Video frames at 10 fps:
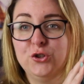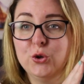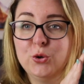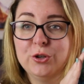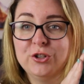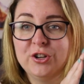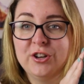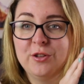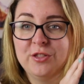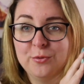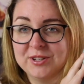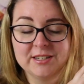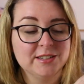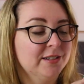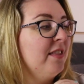George the
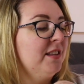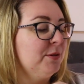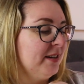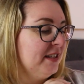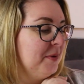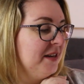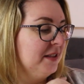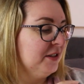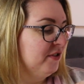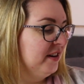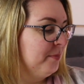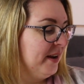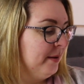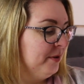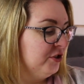Wizard. This one has been illustrated
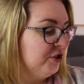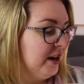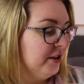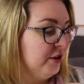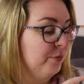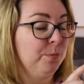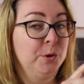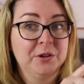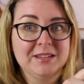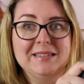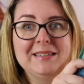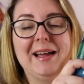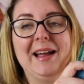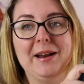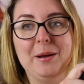by Emma Sjaan Beukers,
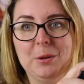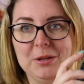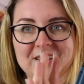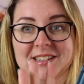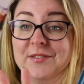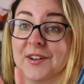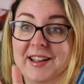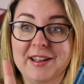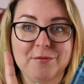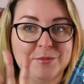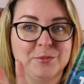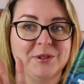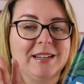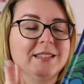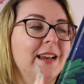and I apologise if I have
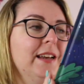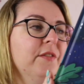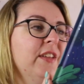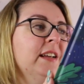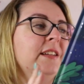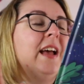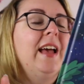mispronounced any of that.